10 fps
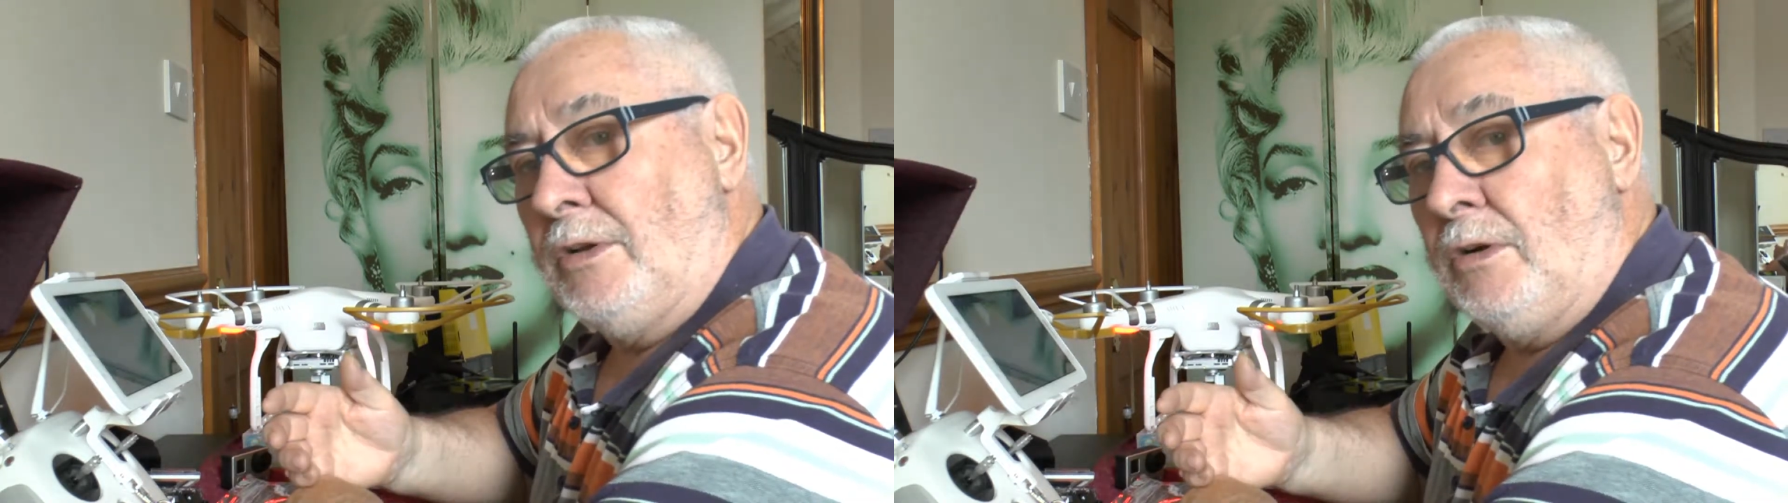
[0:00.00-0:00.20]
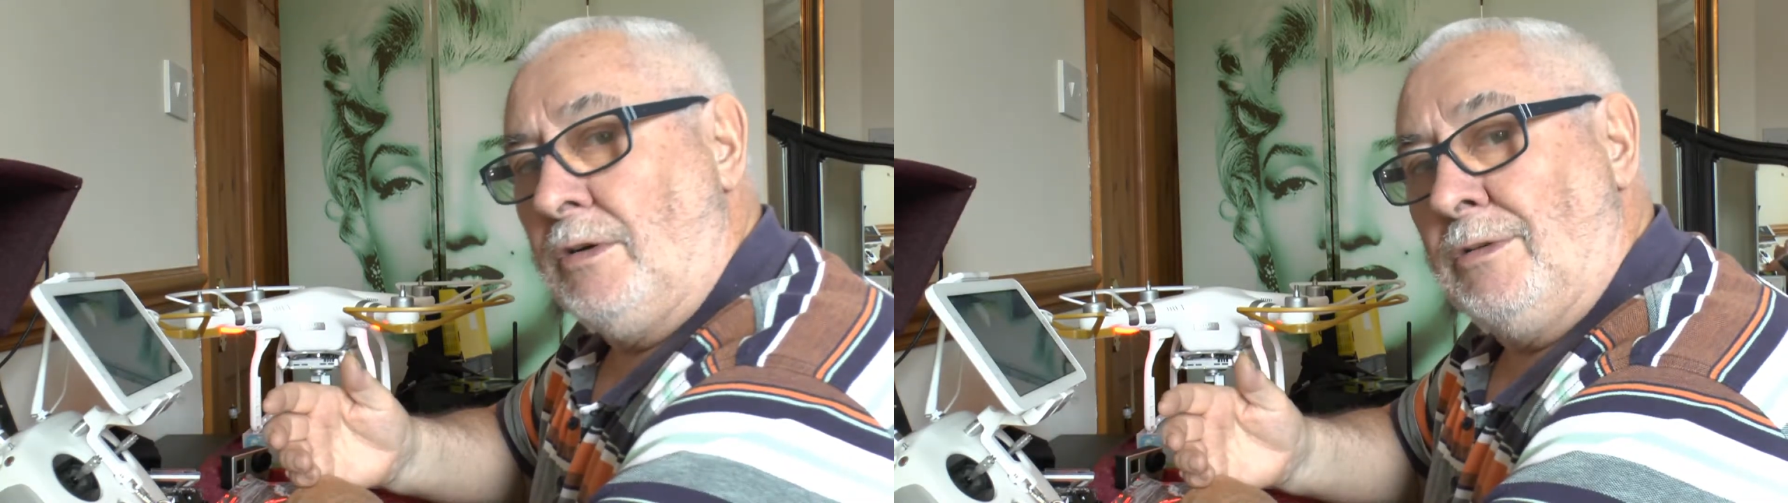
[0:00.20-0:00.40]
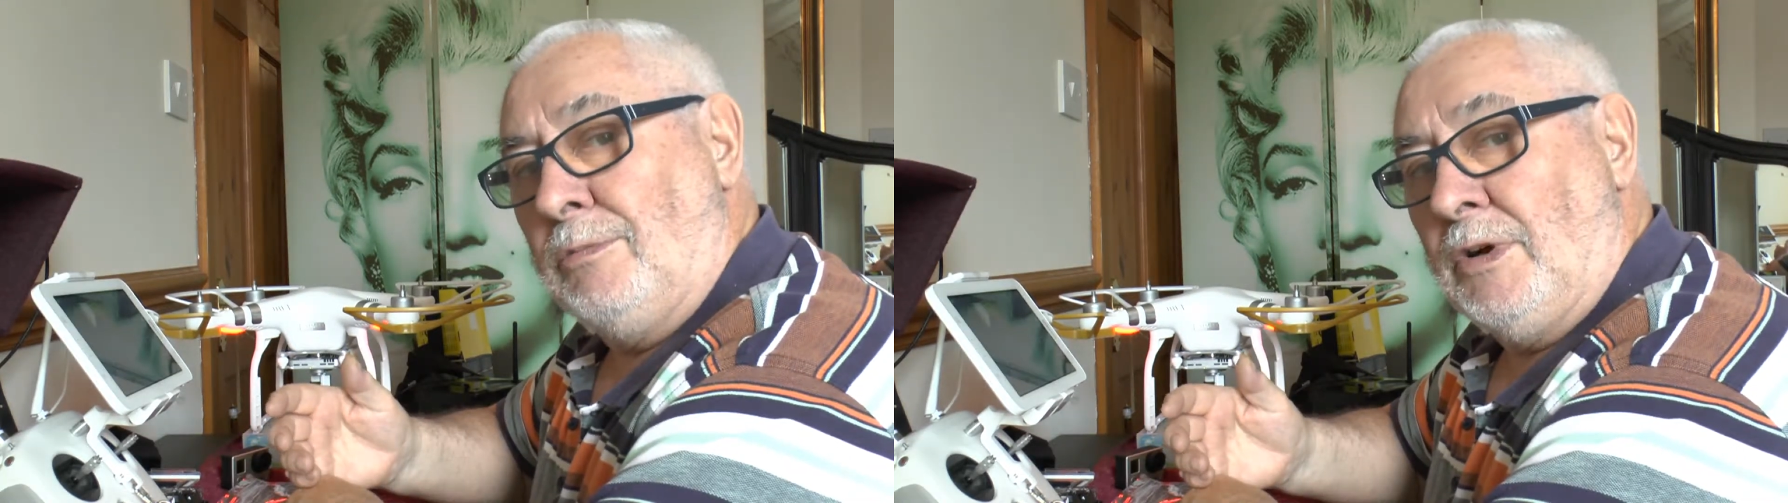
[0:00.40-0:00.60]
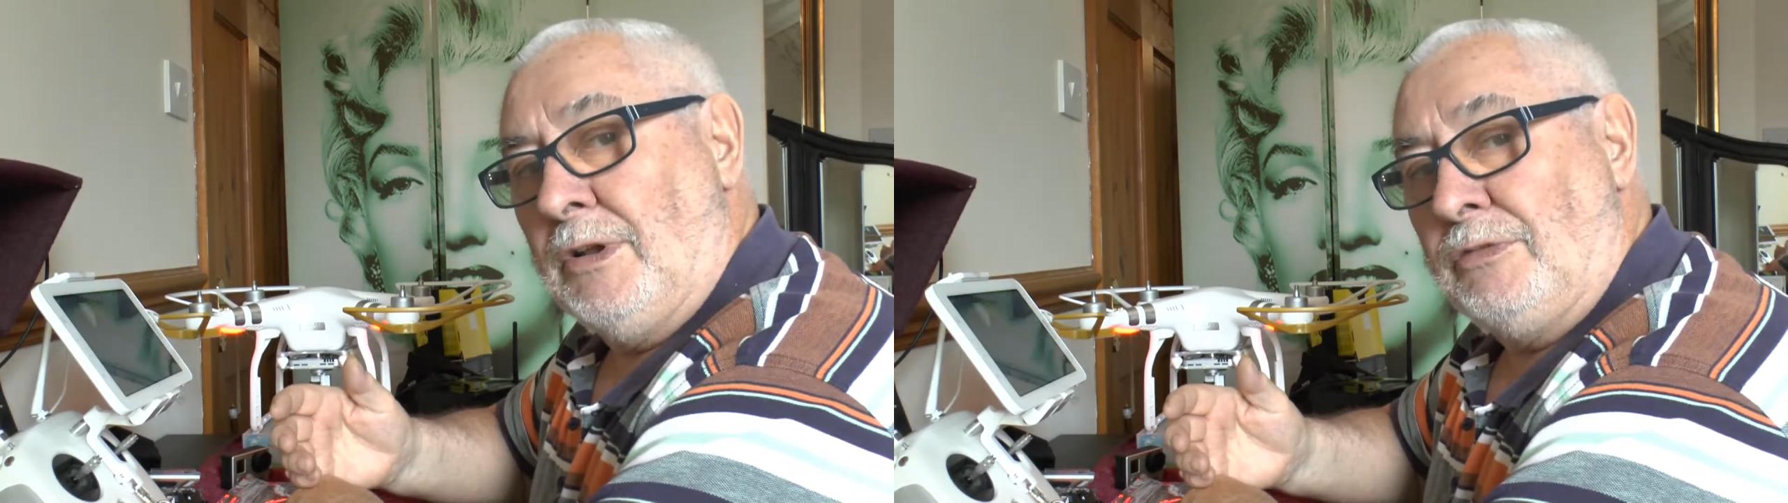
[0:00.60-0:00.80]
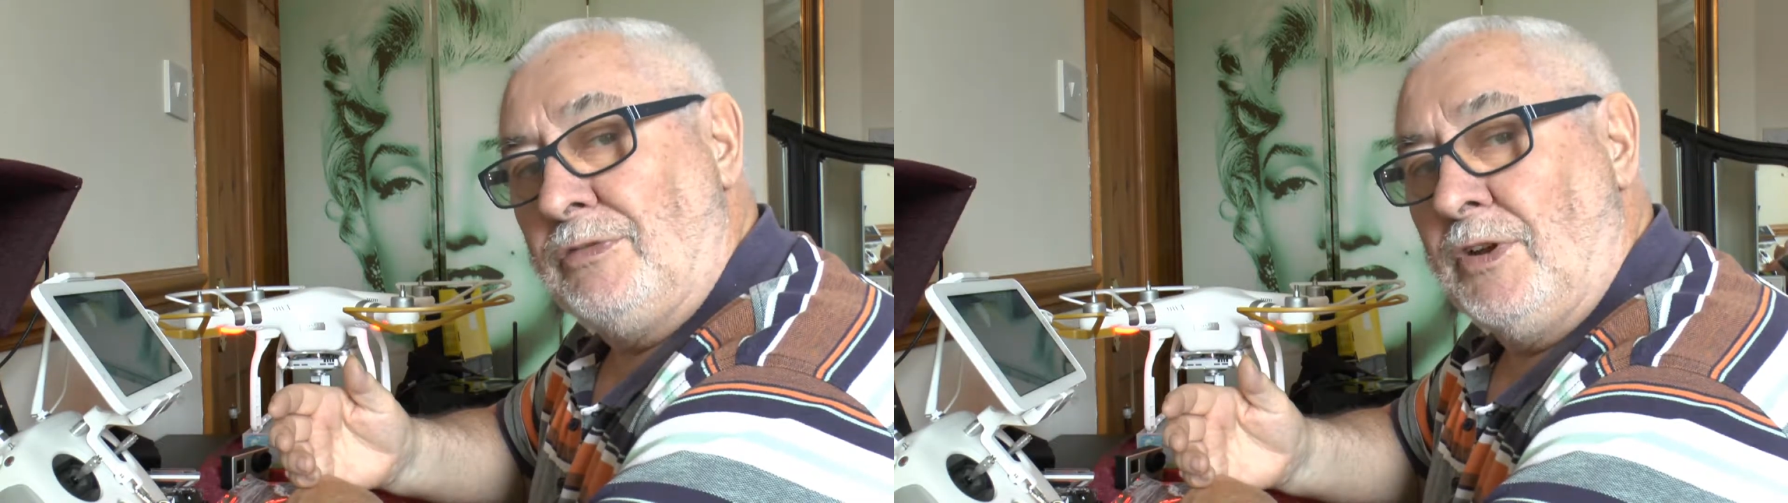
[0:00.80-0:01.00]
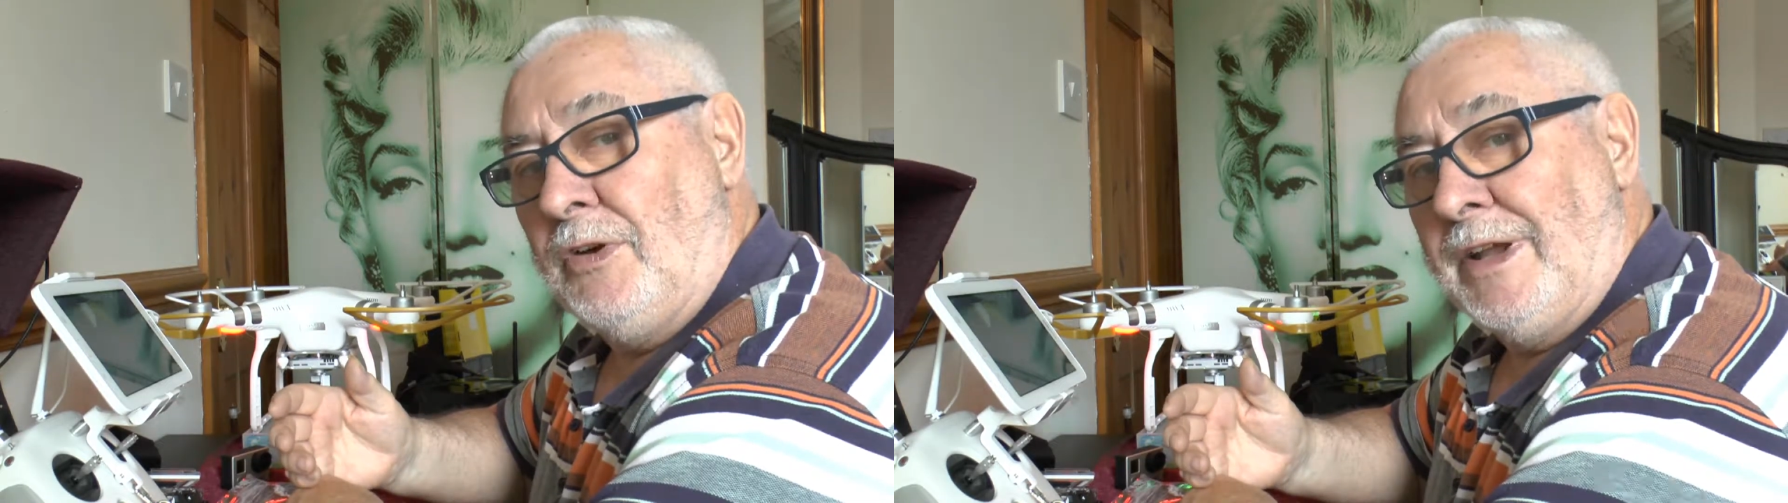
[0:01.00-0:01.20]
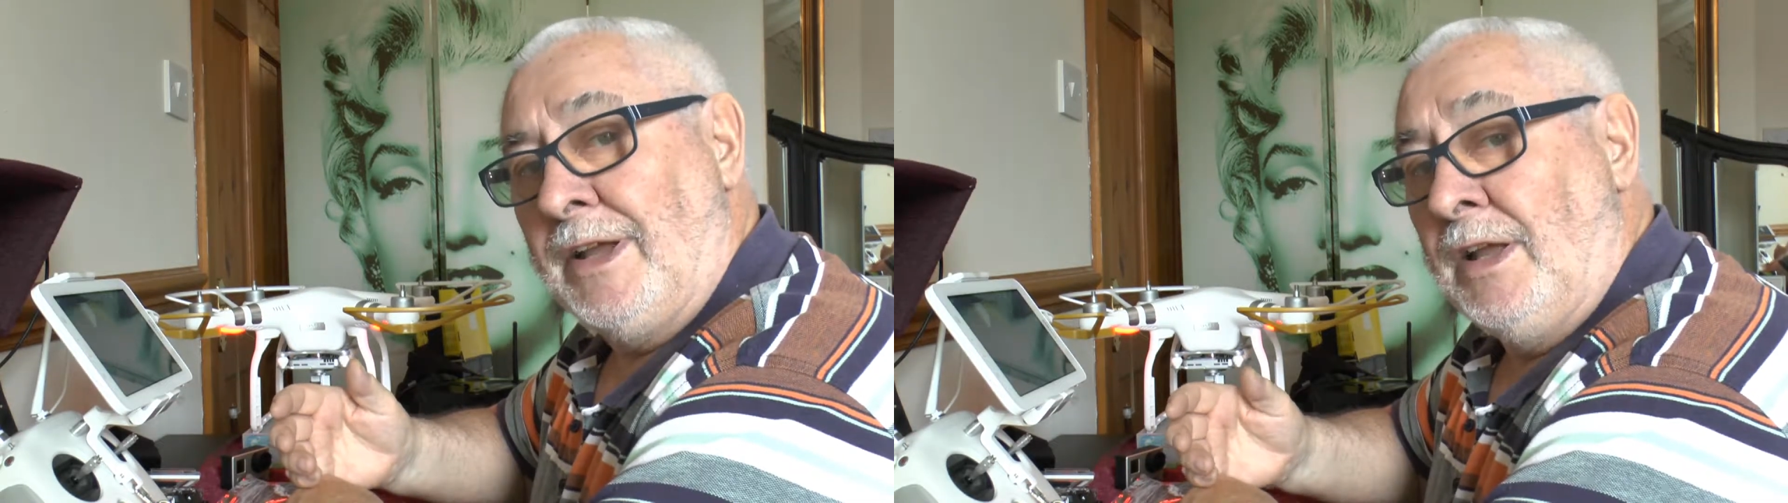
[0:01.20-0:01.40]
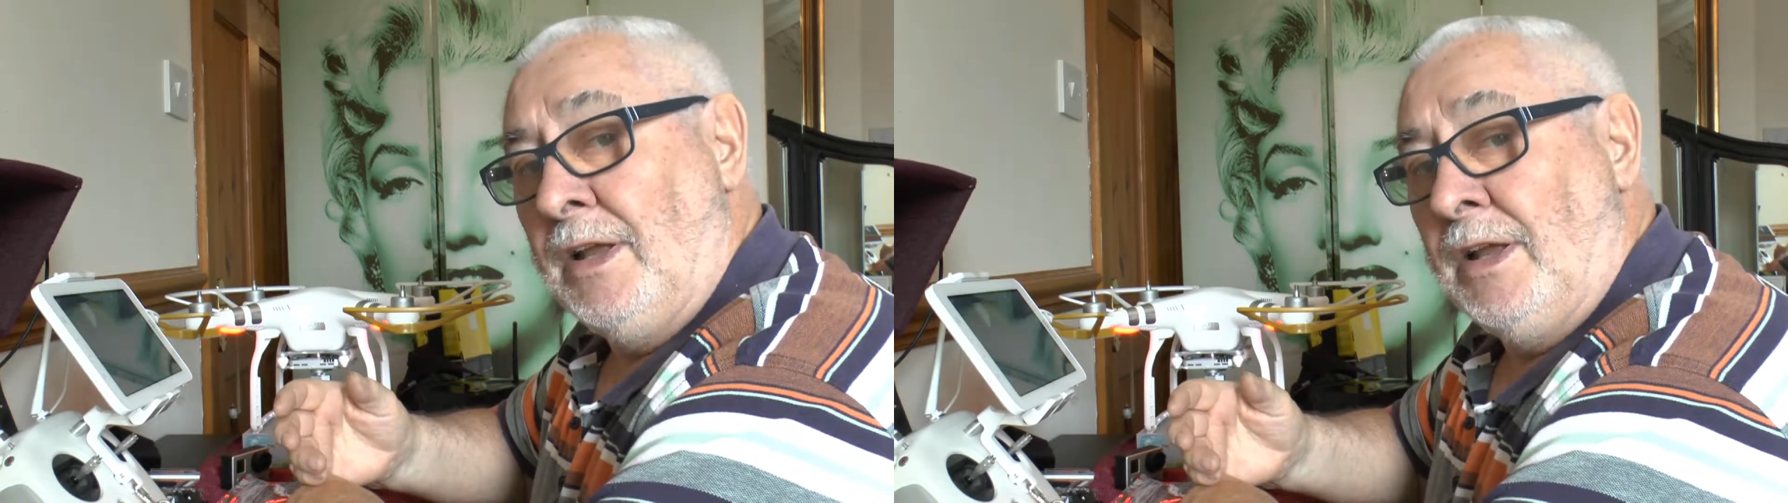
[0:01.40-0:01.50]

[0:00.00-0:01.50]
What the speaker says: lot while I was flying,